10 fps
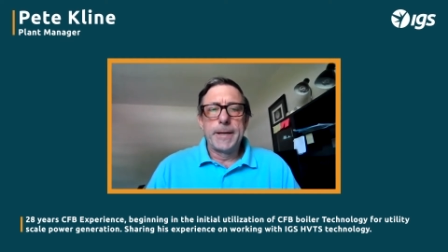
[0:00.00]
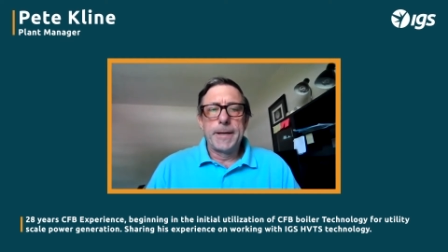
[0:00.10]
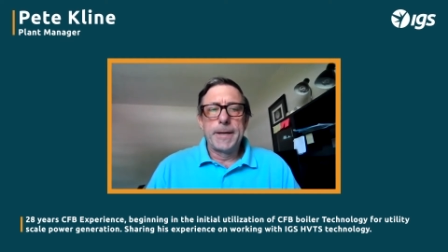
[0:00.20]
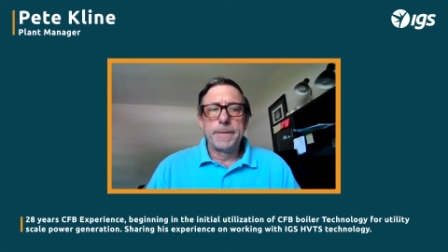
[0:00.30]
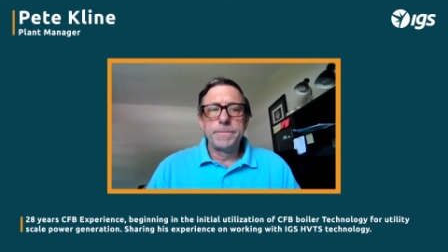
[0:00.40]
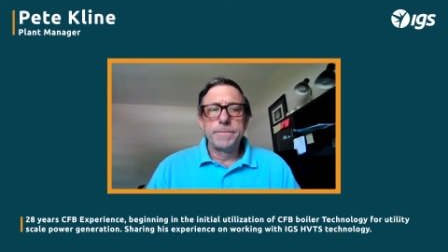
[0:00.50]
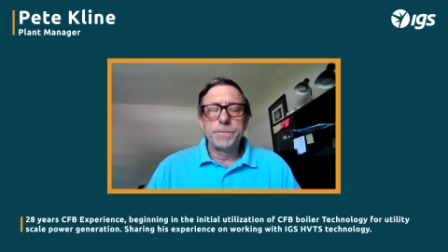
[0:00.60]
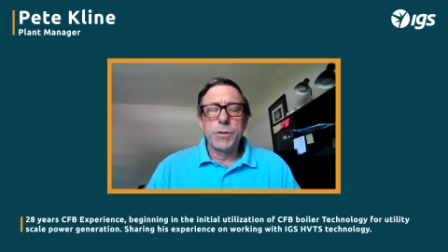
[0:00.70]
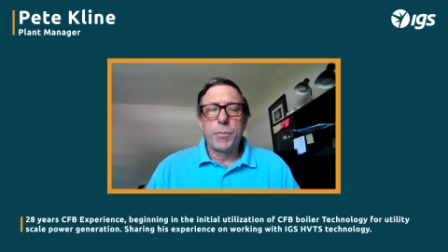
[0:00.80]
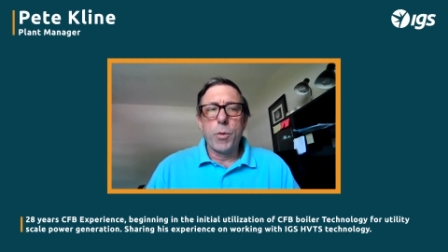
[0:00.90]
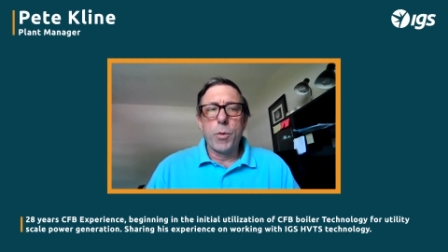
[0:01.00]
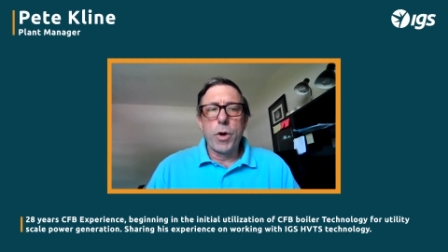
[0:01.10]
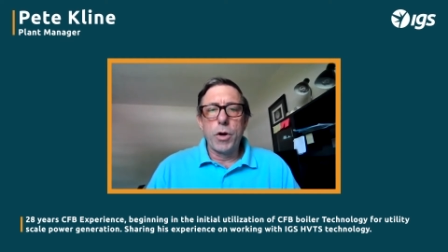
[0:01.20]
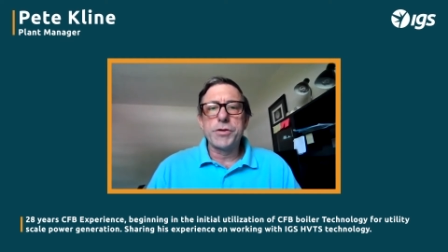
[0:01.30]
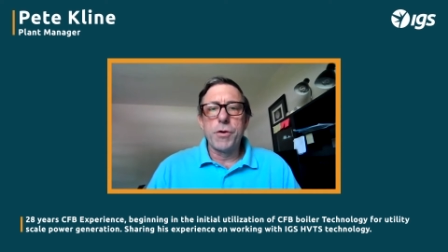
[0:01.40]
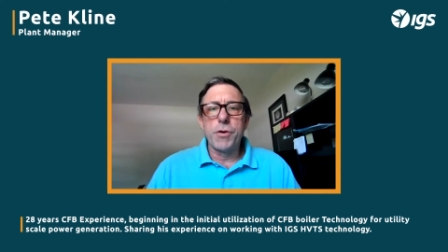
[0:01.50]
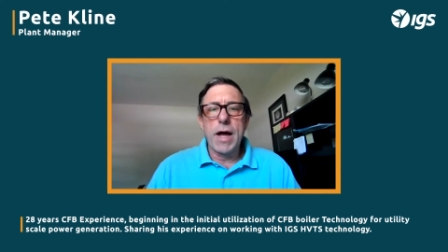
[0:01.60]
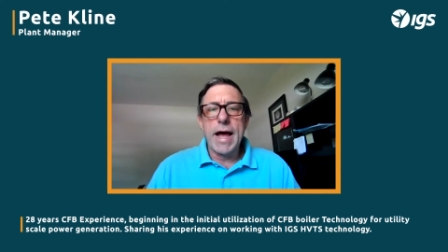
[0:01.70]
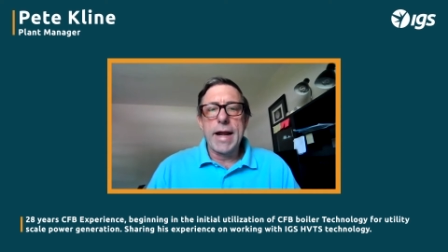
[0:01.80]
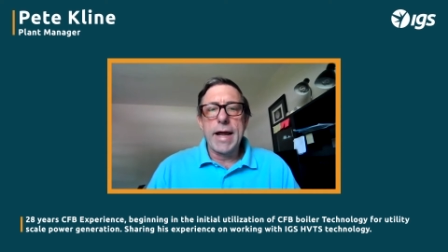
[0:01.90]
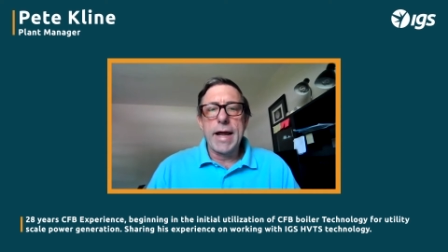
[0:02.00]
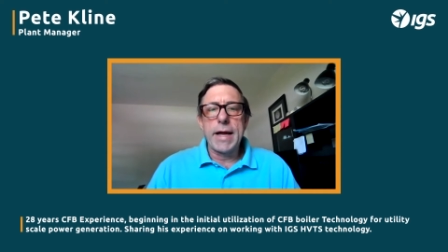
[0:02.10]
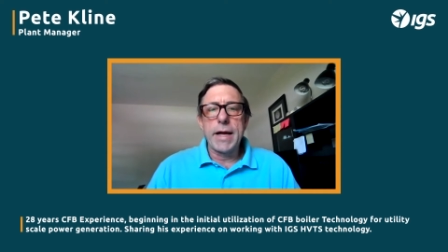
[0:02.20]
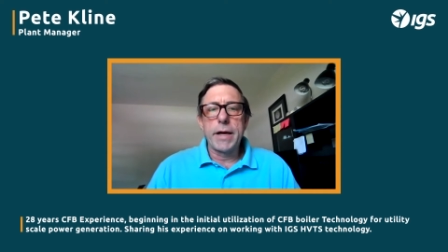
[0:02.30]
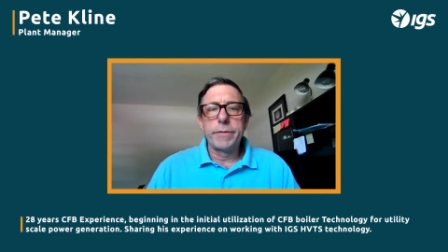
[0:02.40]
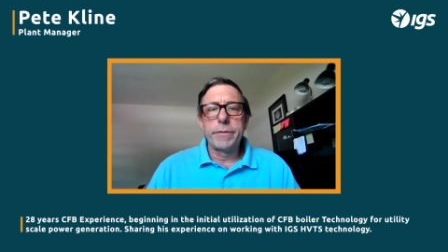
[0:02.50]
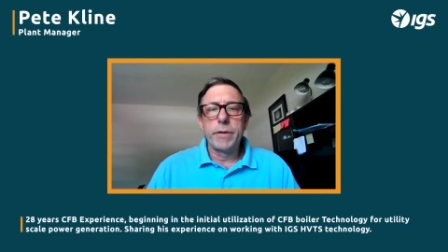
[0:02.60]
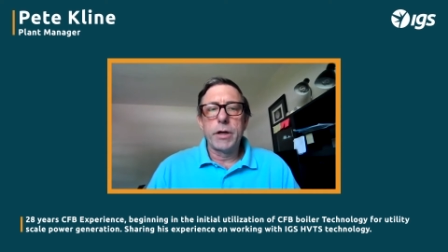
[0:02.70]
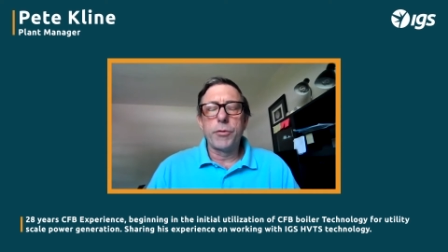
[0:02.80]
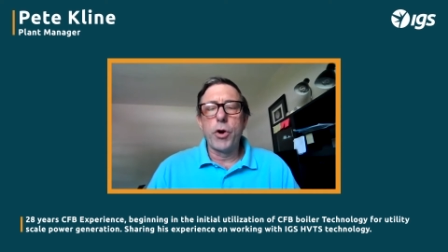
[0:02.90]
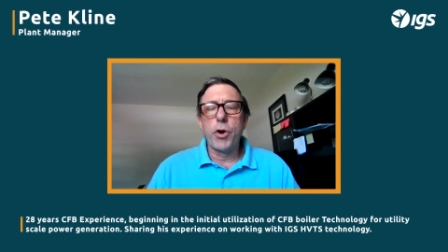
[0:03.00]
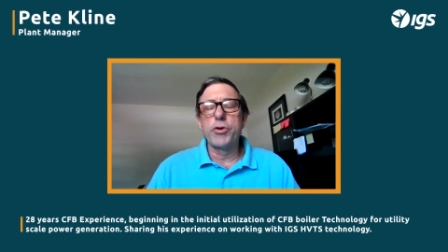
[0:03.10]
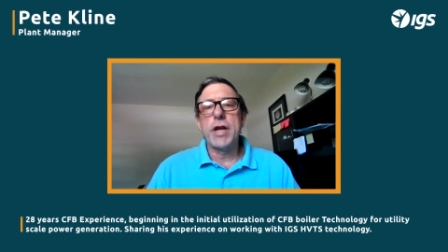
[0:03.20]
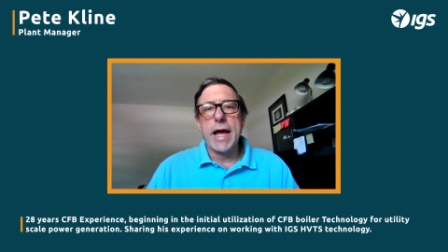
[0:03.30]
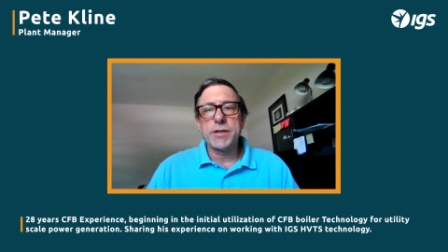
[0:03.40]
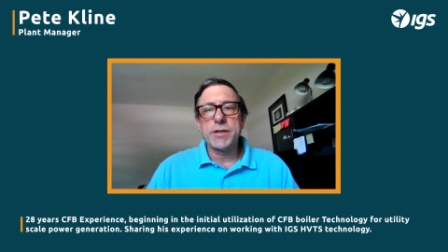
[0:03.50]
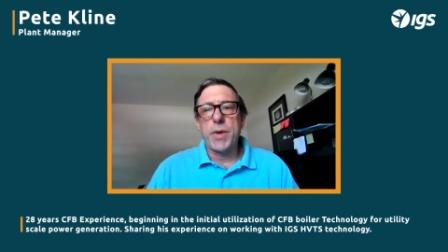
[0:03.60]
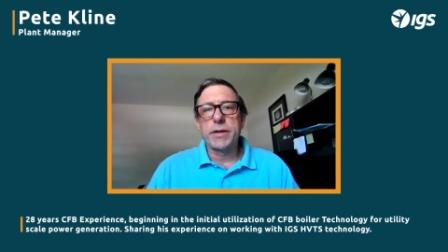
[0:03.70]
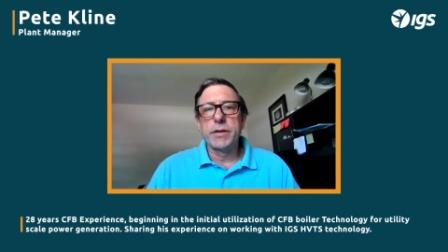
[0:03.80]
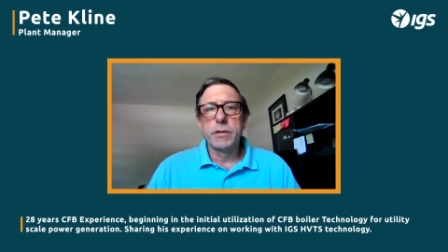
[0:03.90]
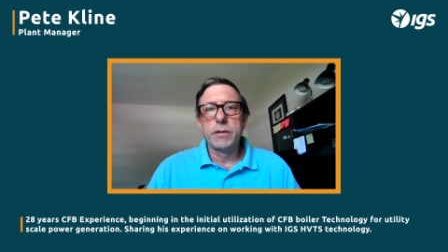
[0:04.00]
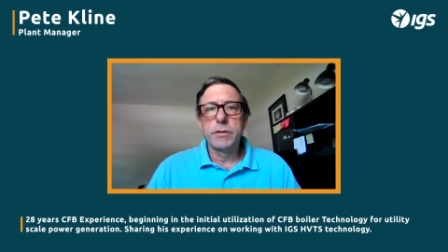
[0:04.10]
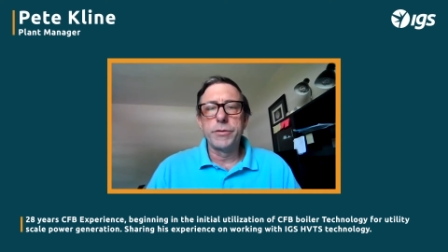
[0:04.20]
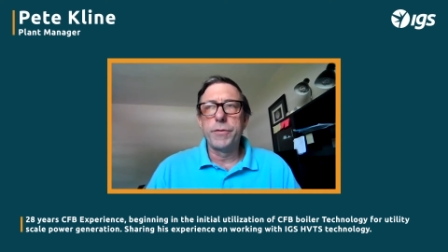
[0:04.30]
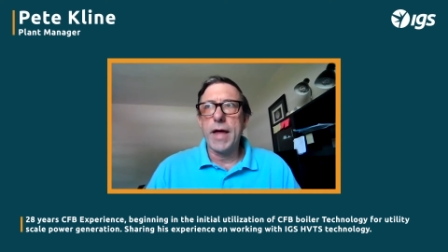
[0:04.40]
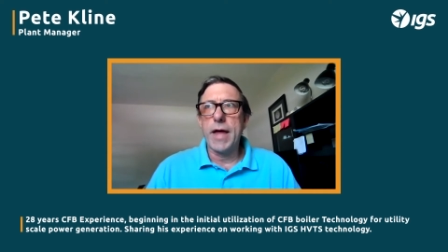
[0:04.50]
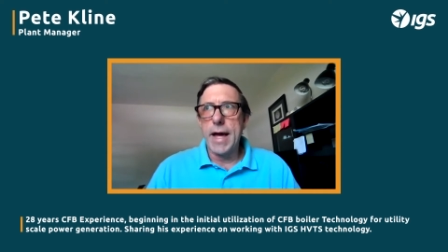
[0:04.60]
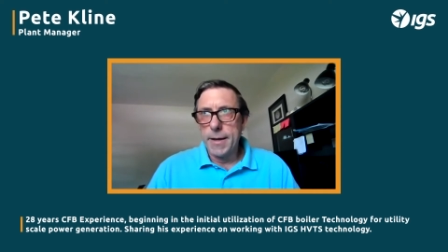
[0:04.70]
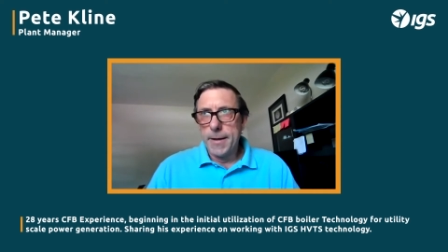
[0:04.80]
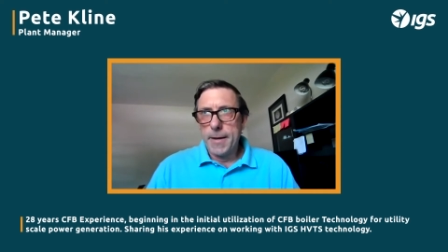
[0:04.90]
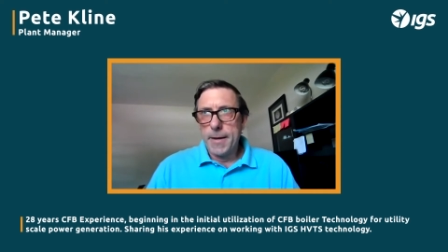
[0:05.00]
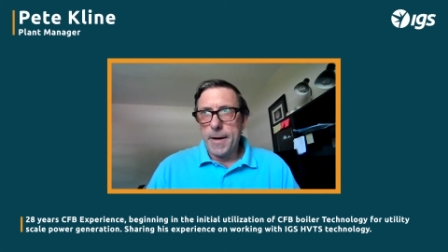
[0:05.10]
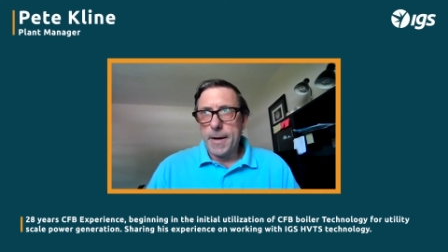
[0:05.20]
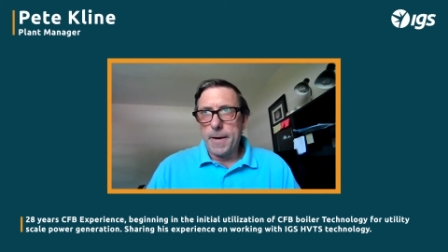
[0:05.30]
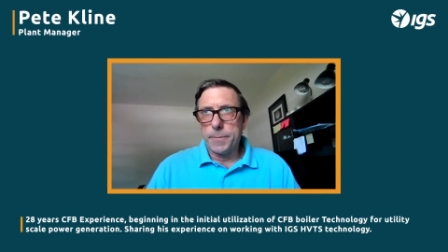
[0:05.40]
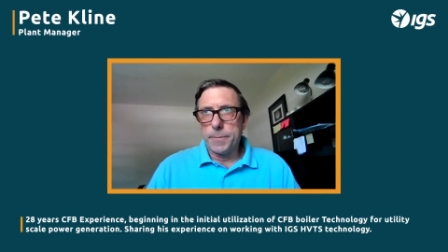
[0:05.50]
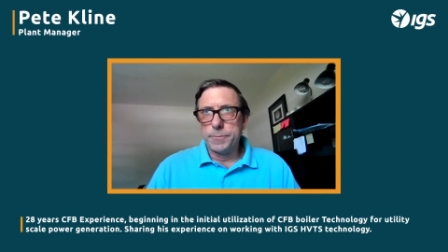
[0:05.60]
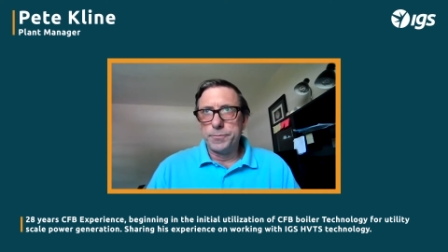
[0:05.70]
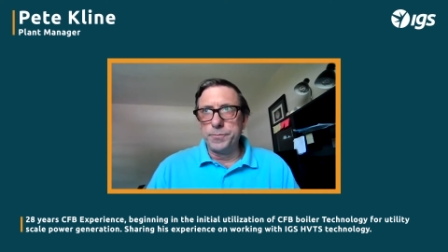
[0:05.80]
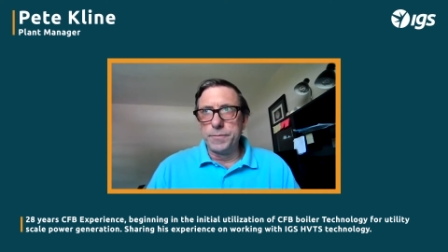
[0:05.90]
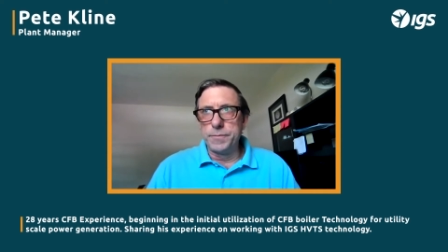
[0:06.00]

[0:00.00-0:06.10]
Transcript: uh, but we also had a, uh, a corrosion aspect to that. Um,